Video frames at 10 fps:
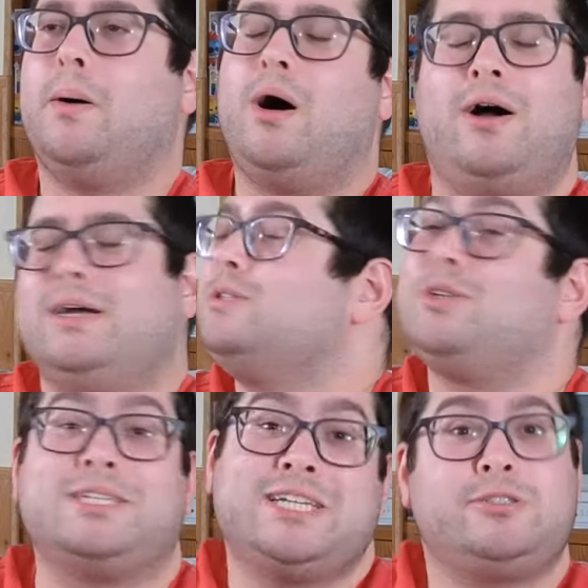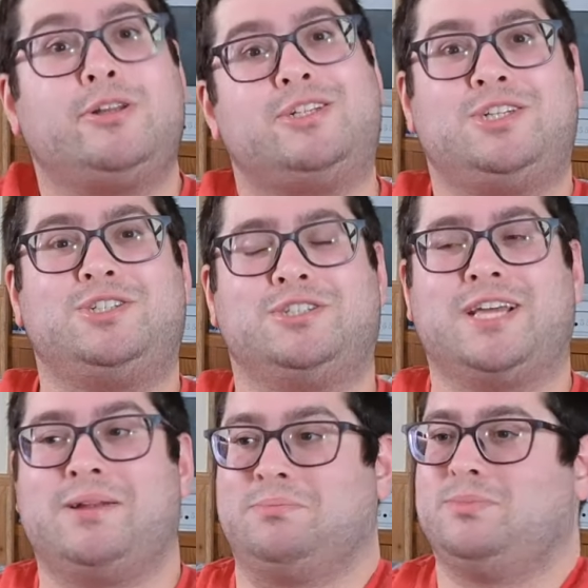All right, so let's get to the Tittles
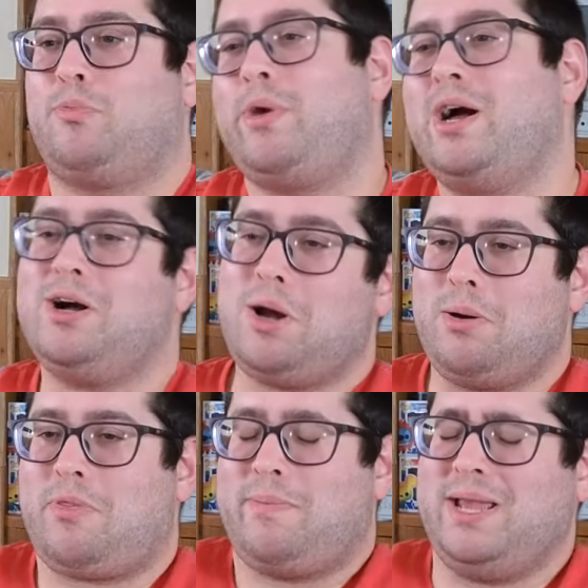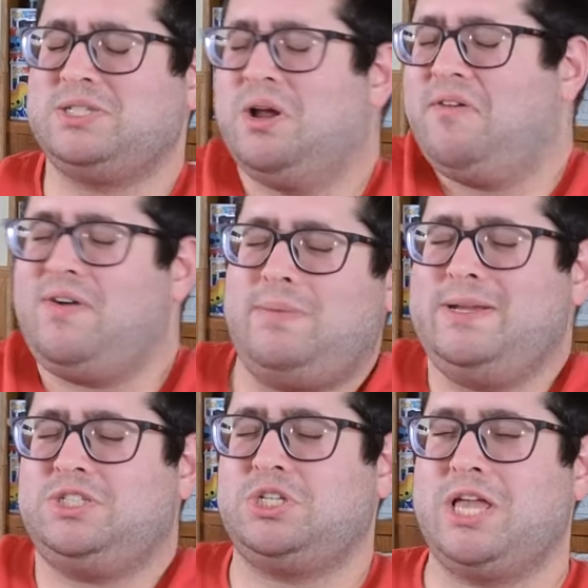then. We all go to the beach. Fun
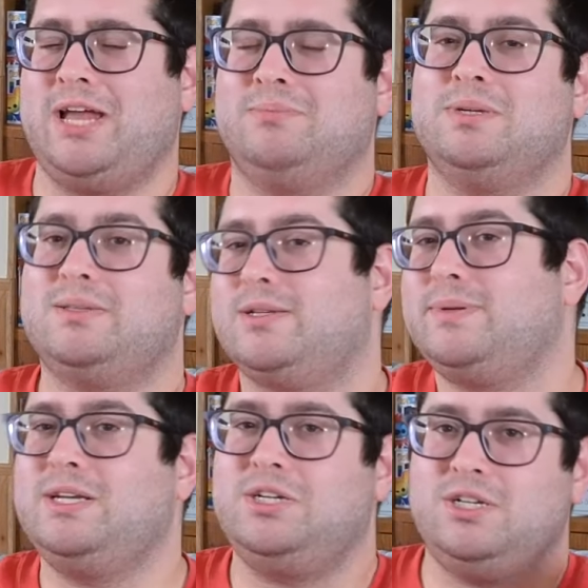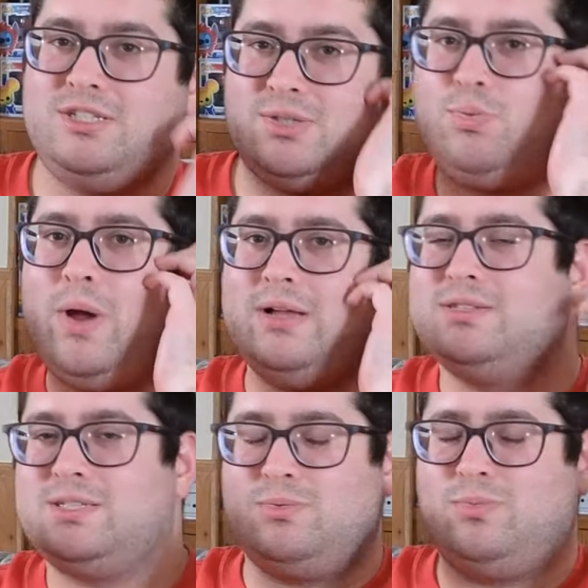beach today. Supposed to be good
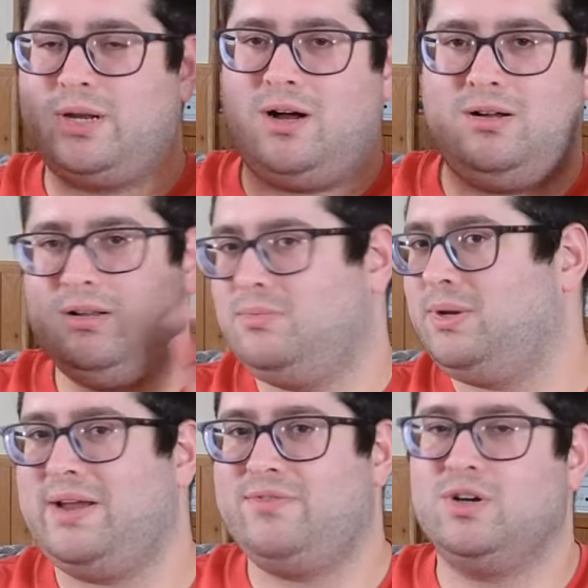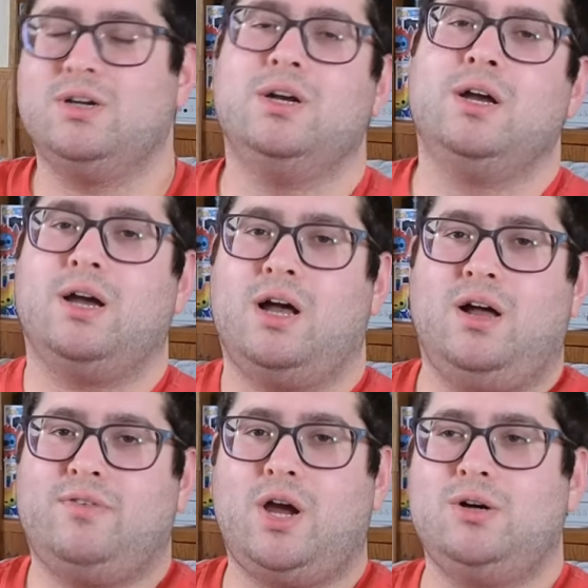swells and what all, whatever.
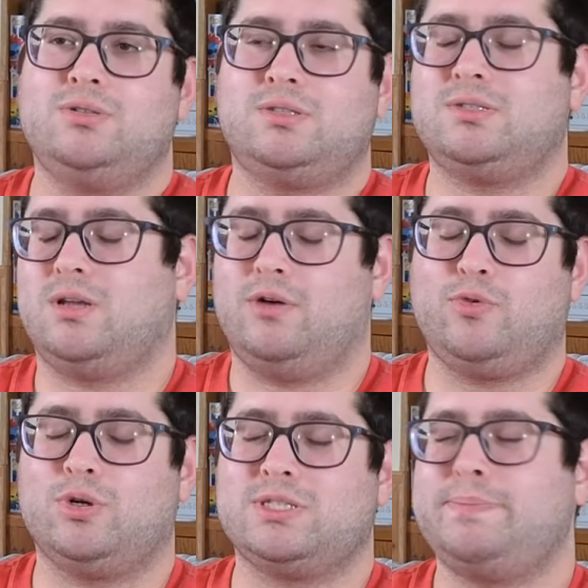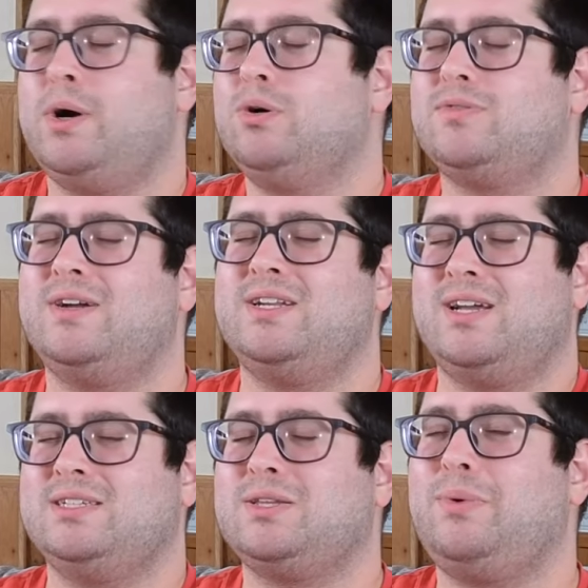Of course, of course, the Pogues find a
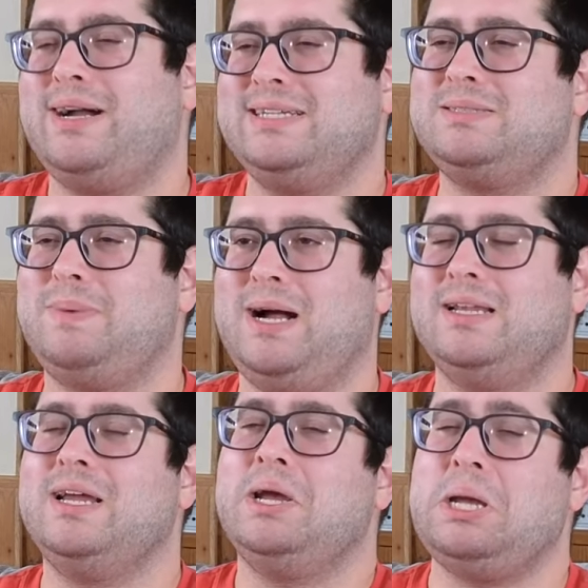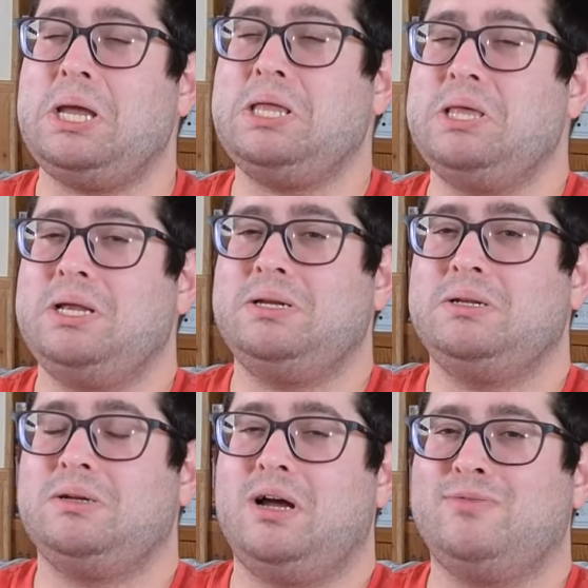nice quiet spot, and then
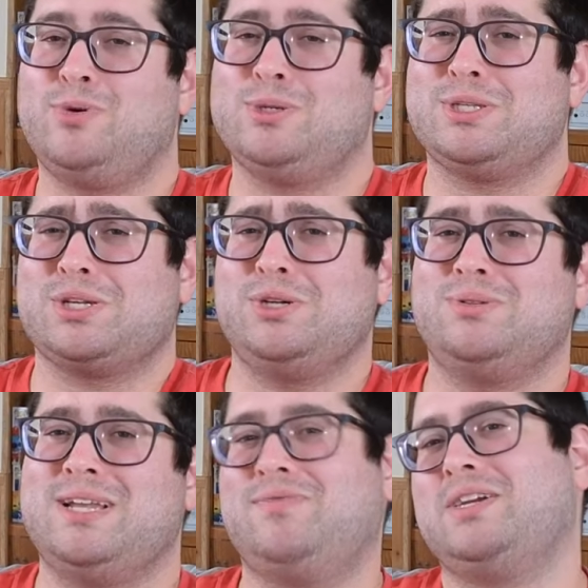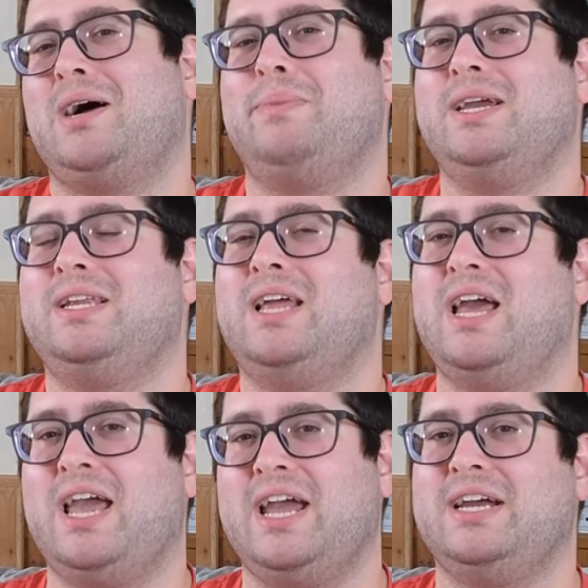of course the Kooks have to come in
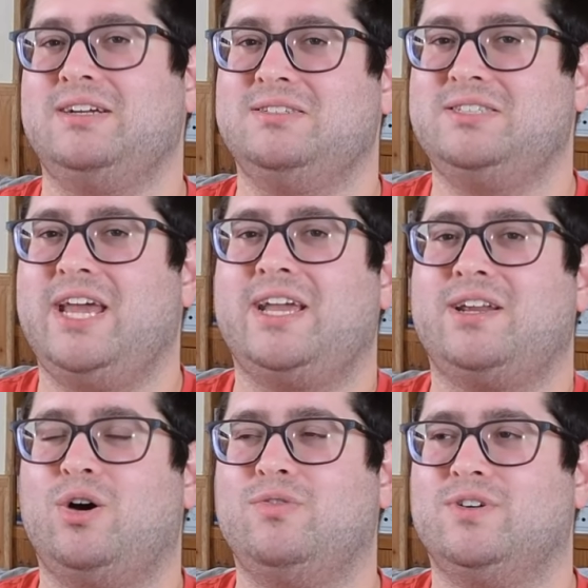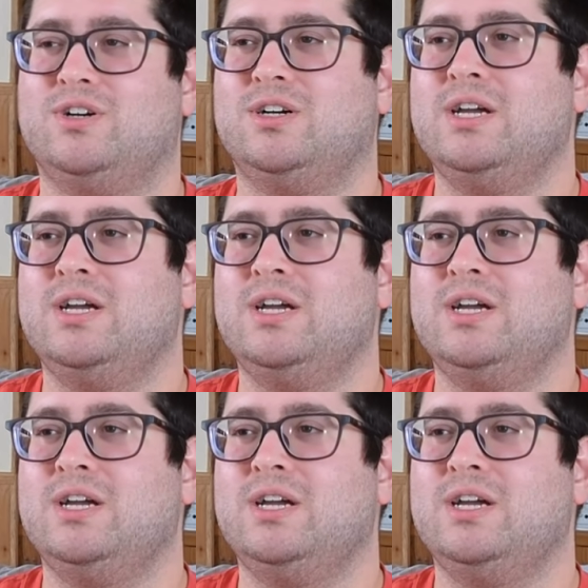and take it over.